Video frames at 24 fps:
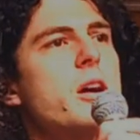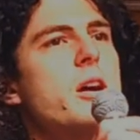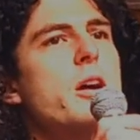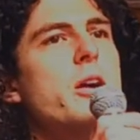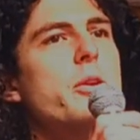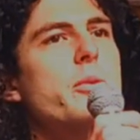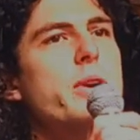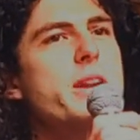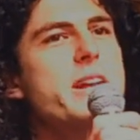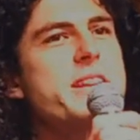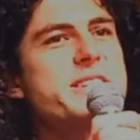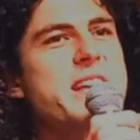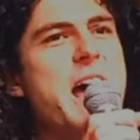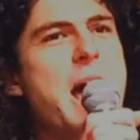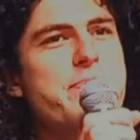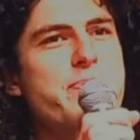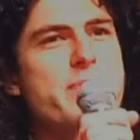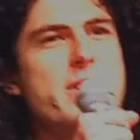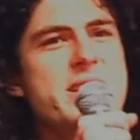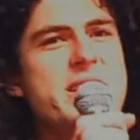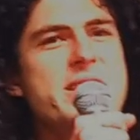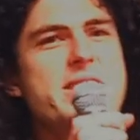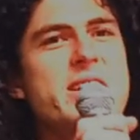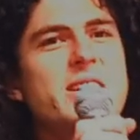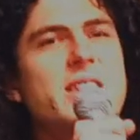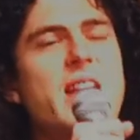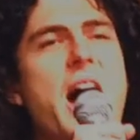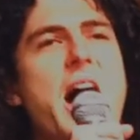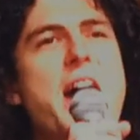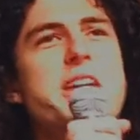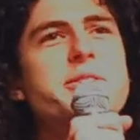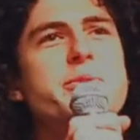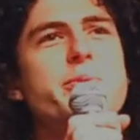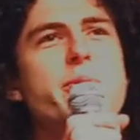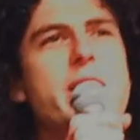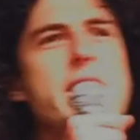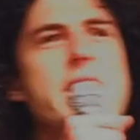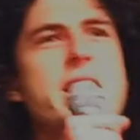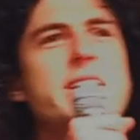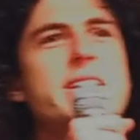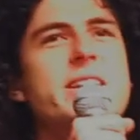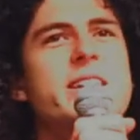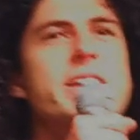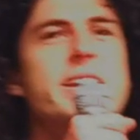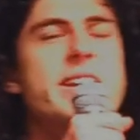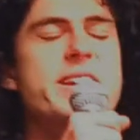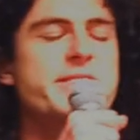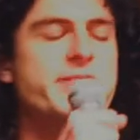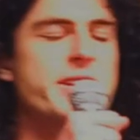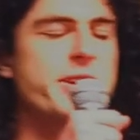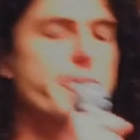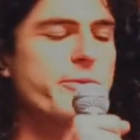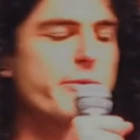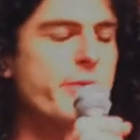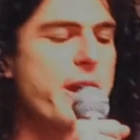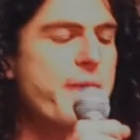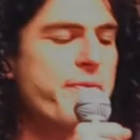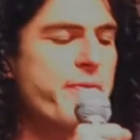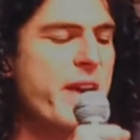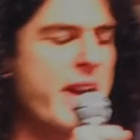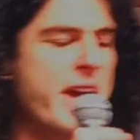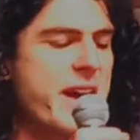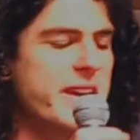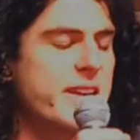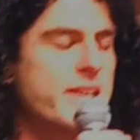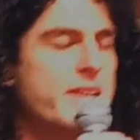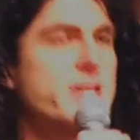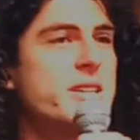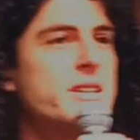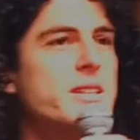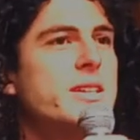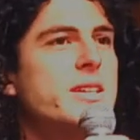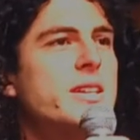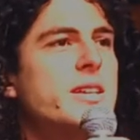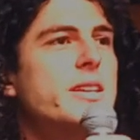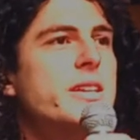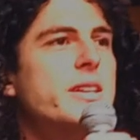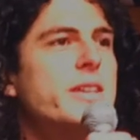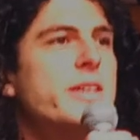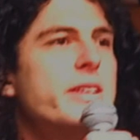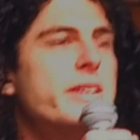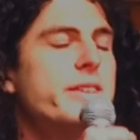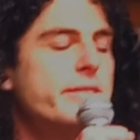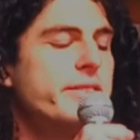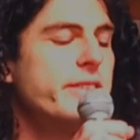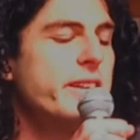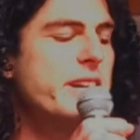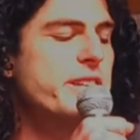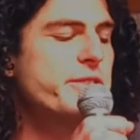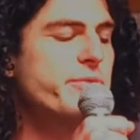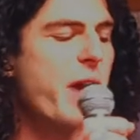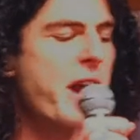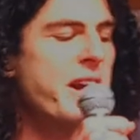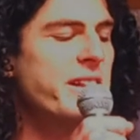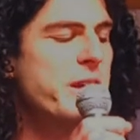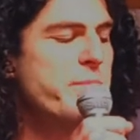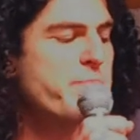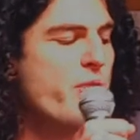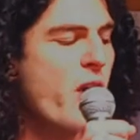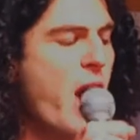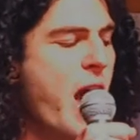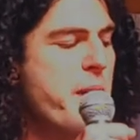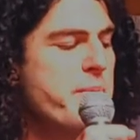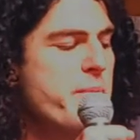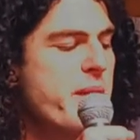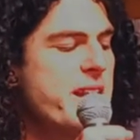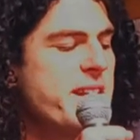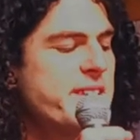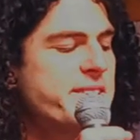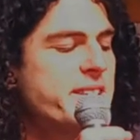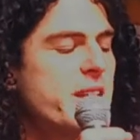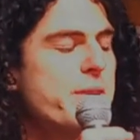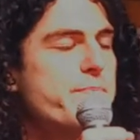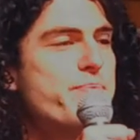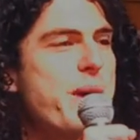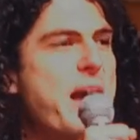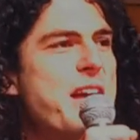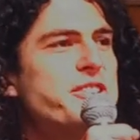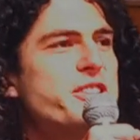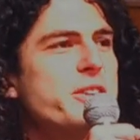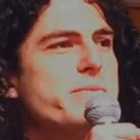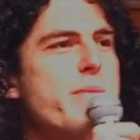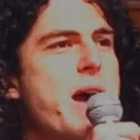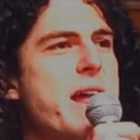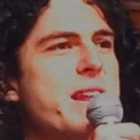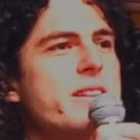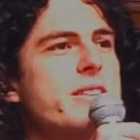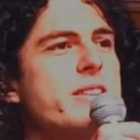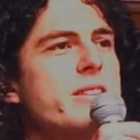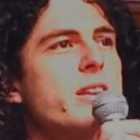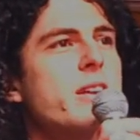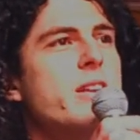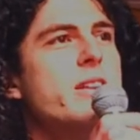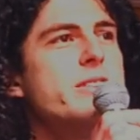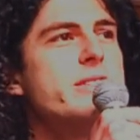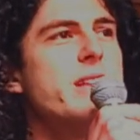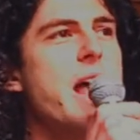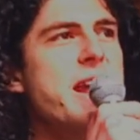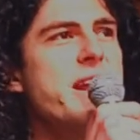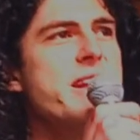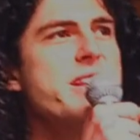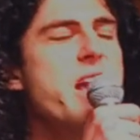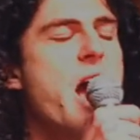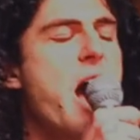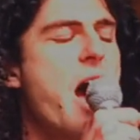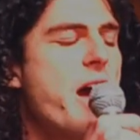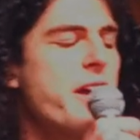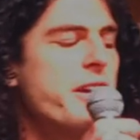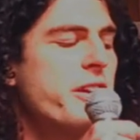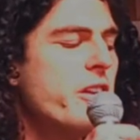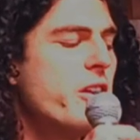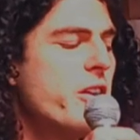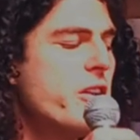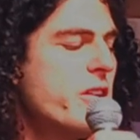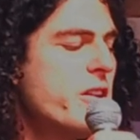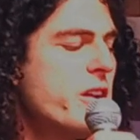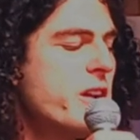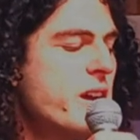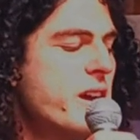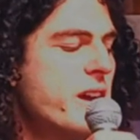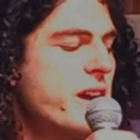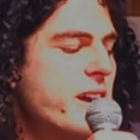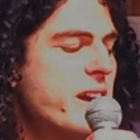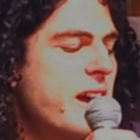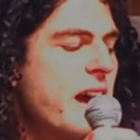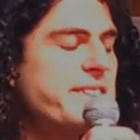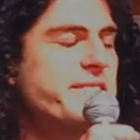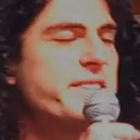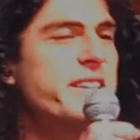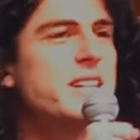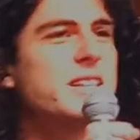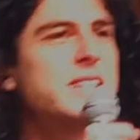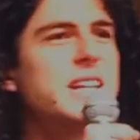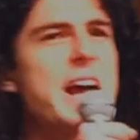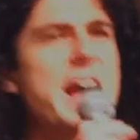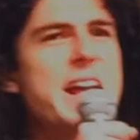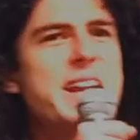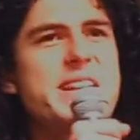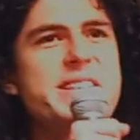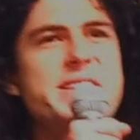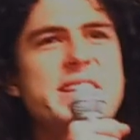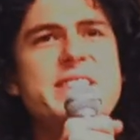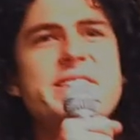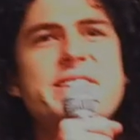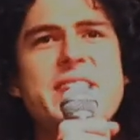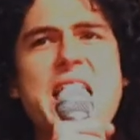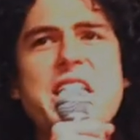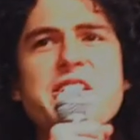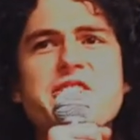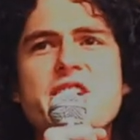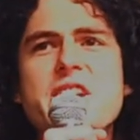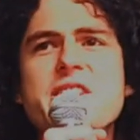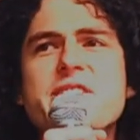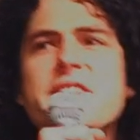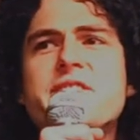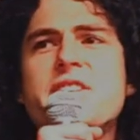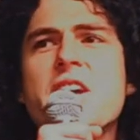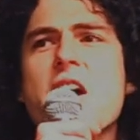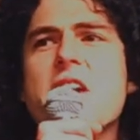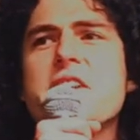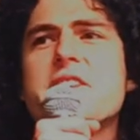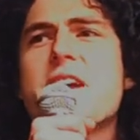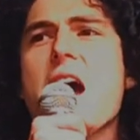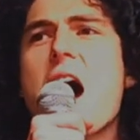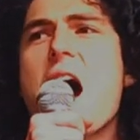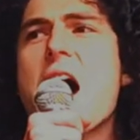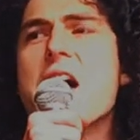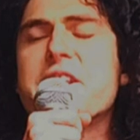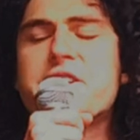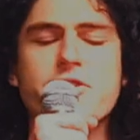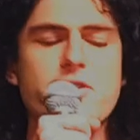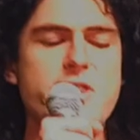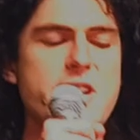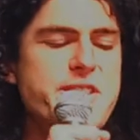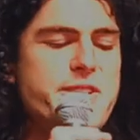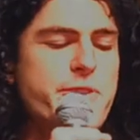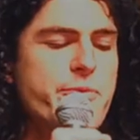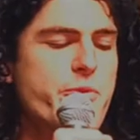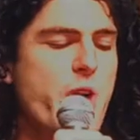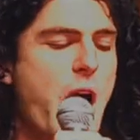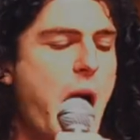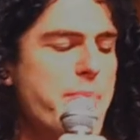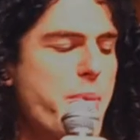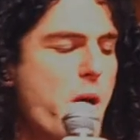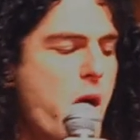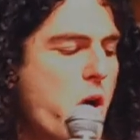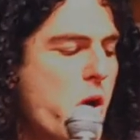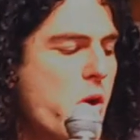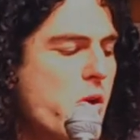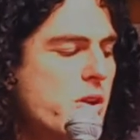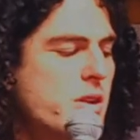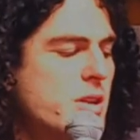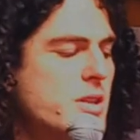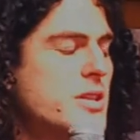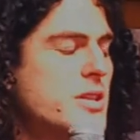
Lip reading: What has happened in the last week is horrific. The Israeli Prime Minister Benjamin Netanyahu has declared his intention to turn Gaza into rubble.